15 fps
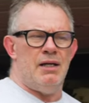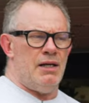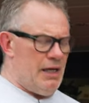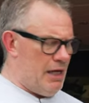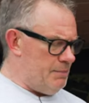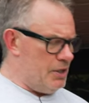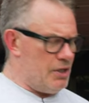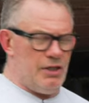
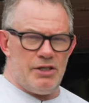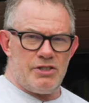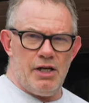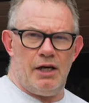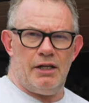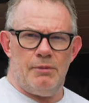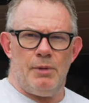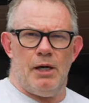and we're going to
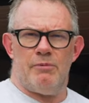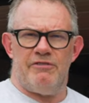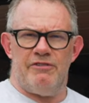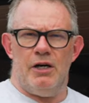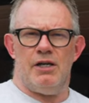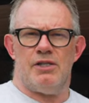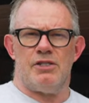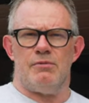tighten them up
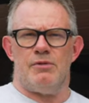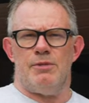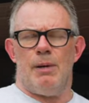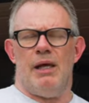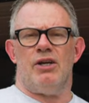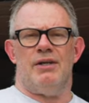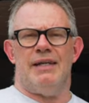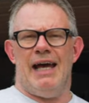first
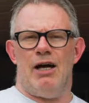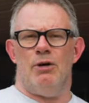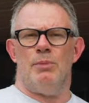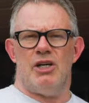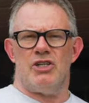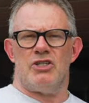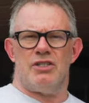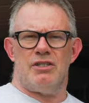depending on how
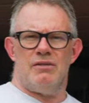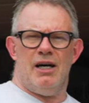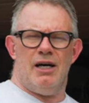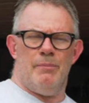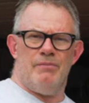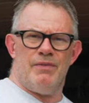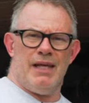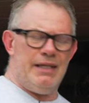much
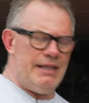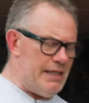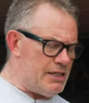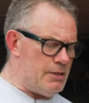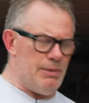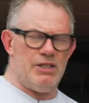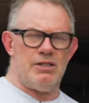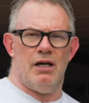um, they need to
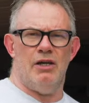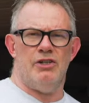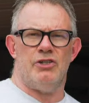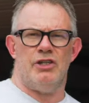be turned.